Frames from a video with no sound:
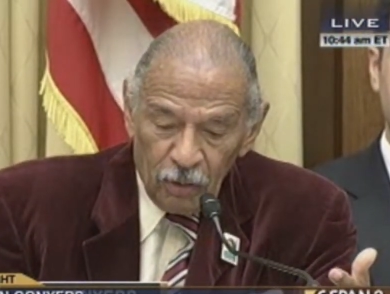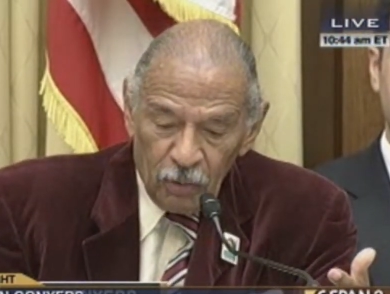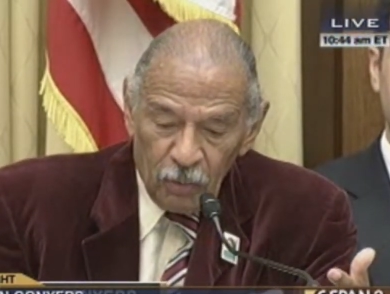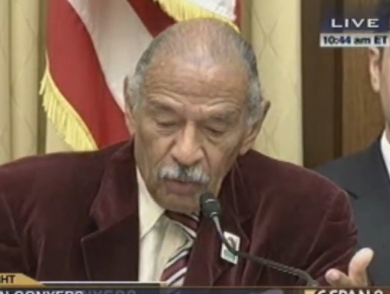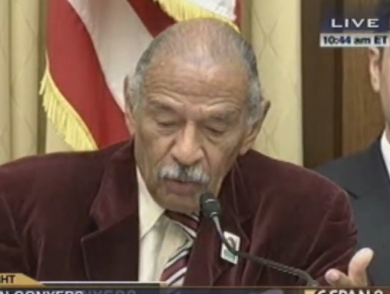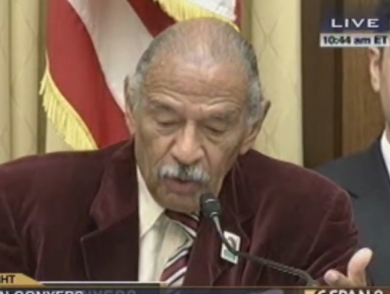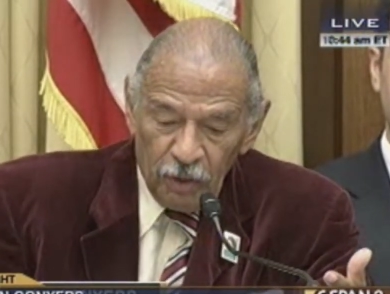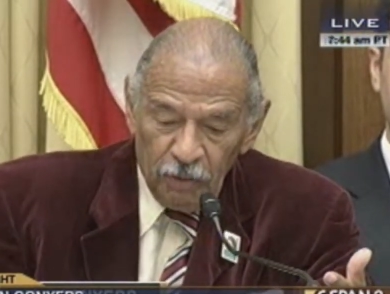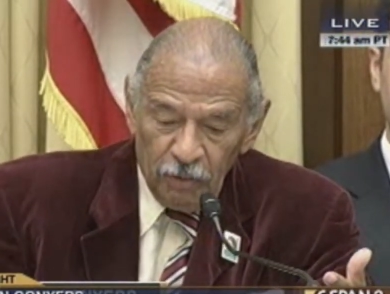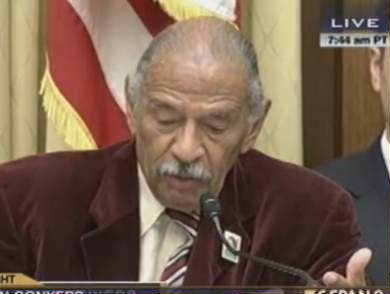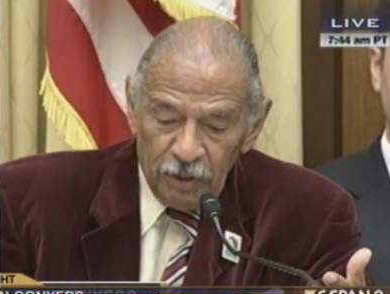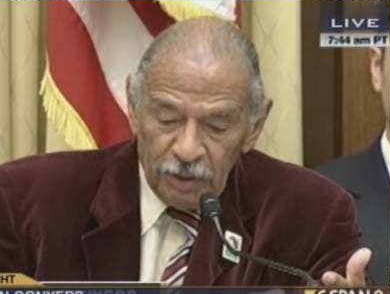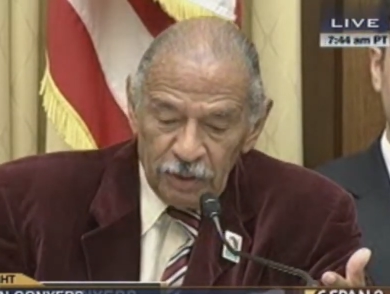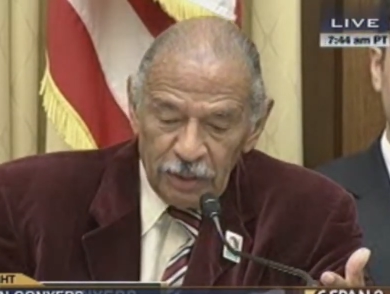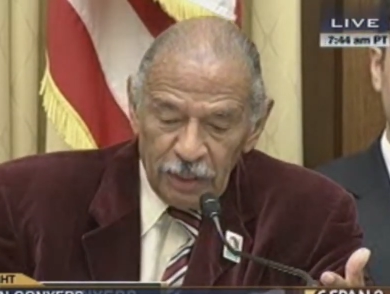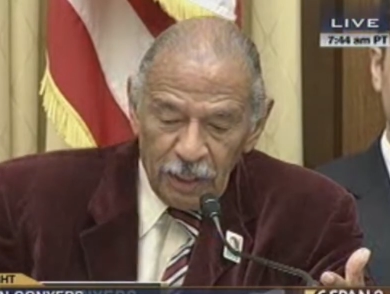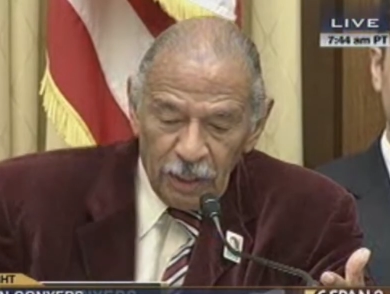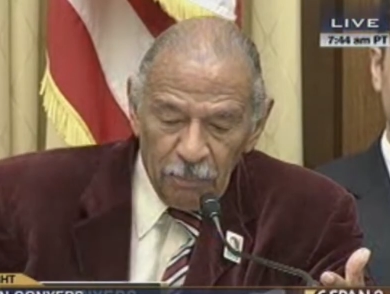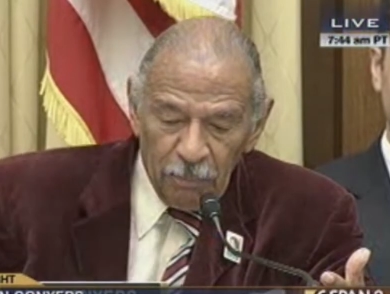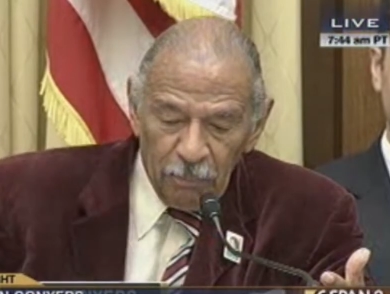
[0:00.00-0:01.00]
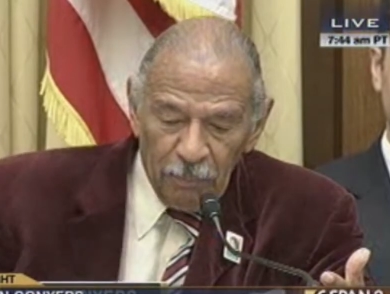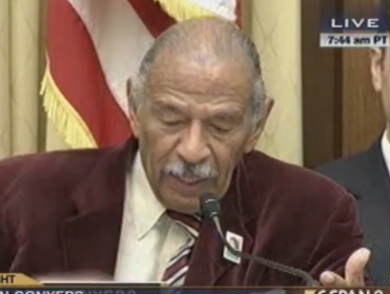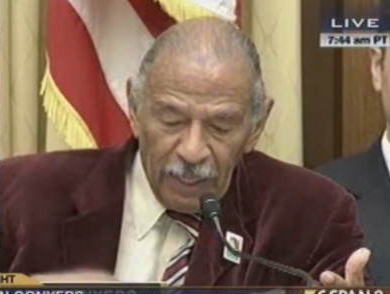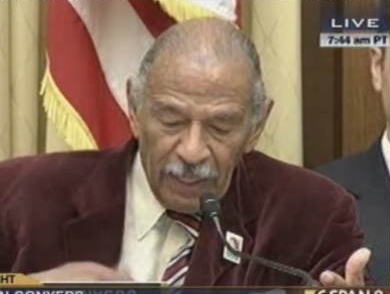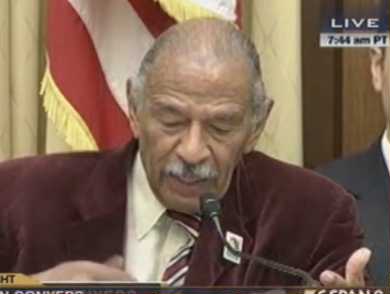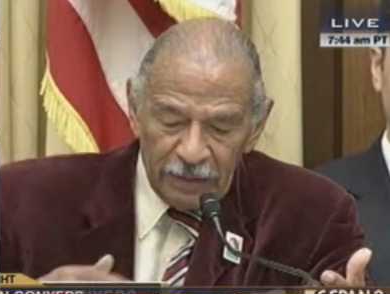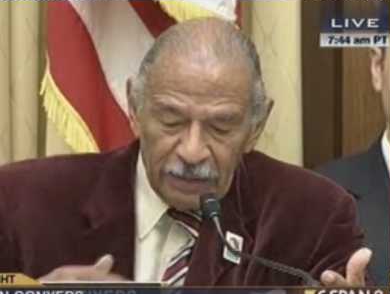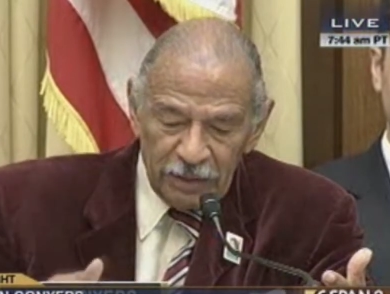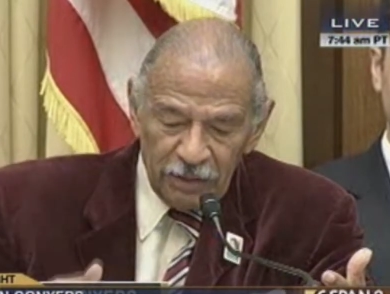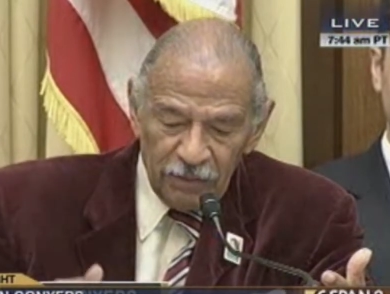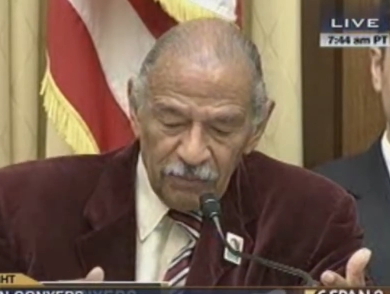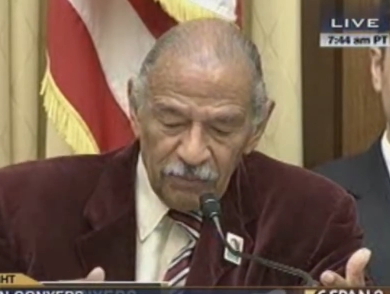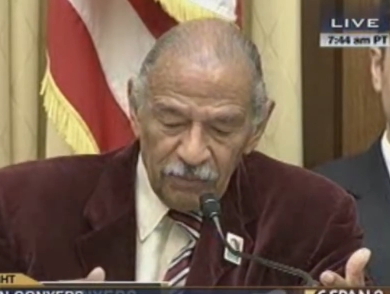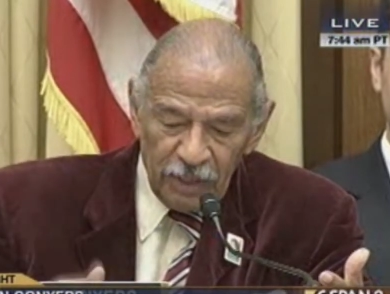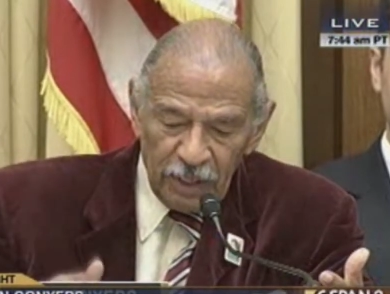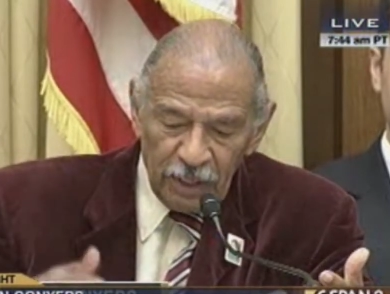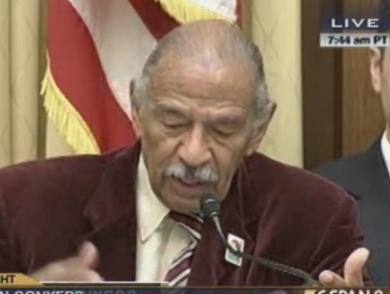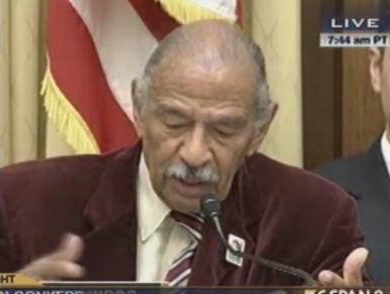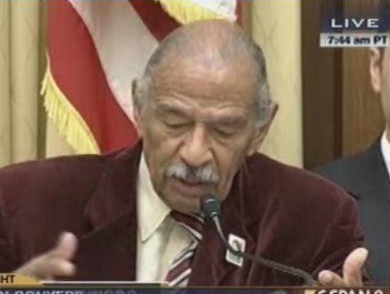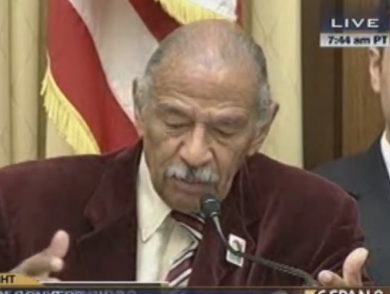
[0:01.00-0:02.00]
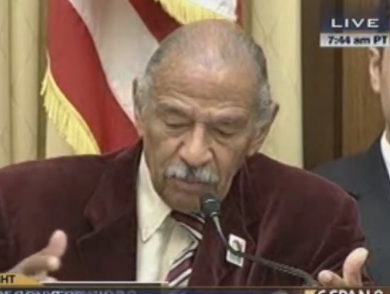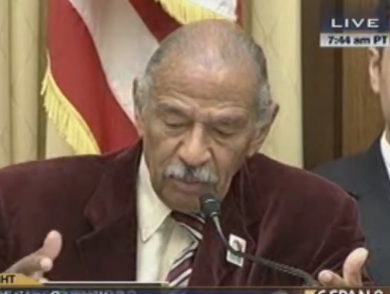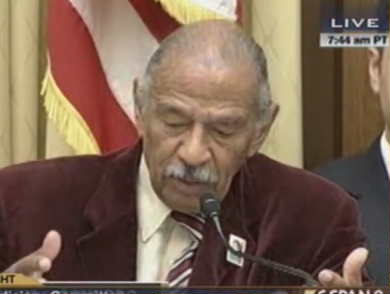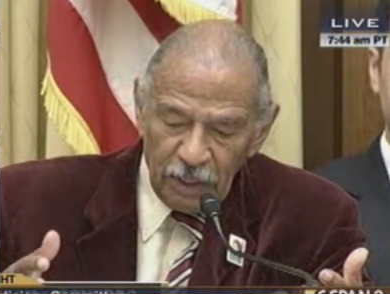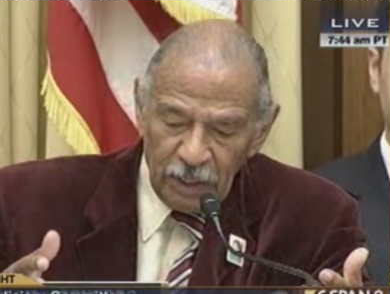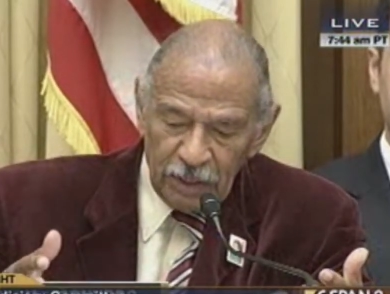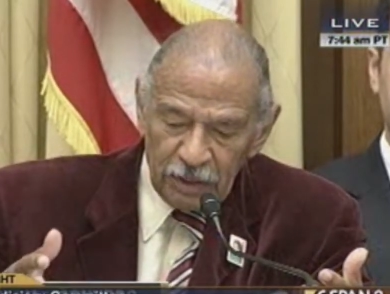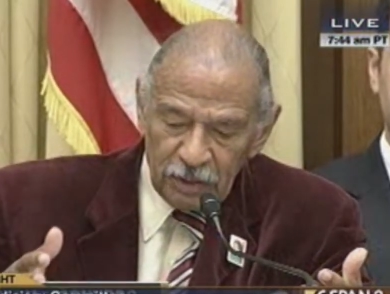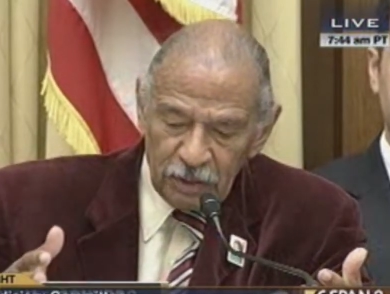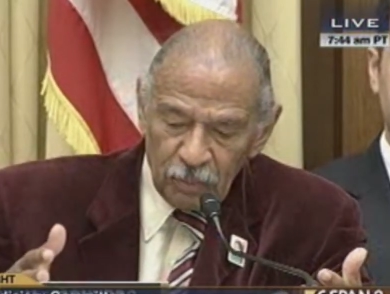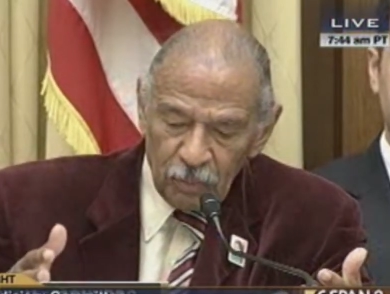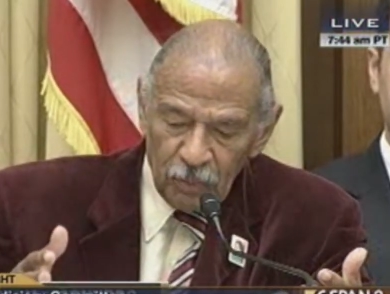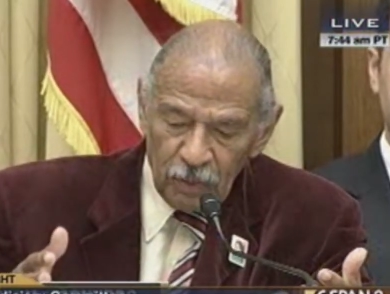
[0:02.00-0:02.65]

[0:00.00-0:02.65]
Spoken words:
queries a massive database